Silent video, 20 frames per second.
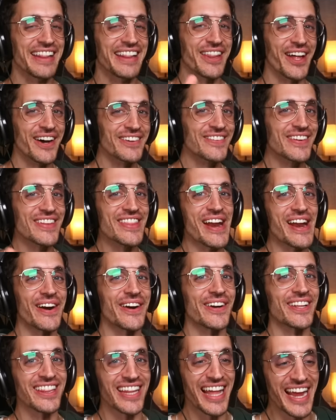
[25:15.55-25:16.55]
I love when
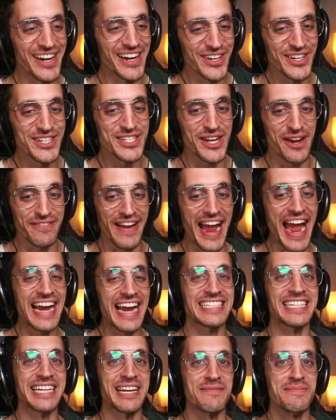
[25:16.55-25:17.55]
there are layers of
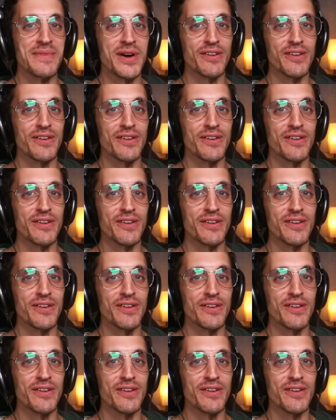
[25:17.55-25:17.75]
acting in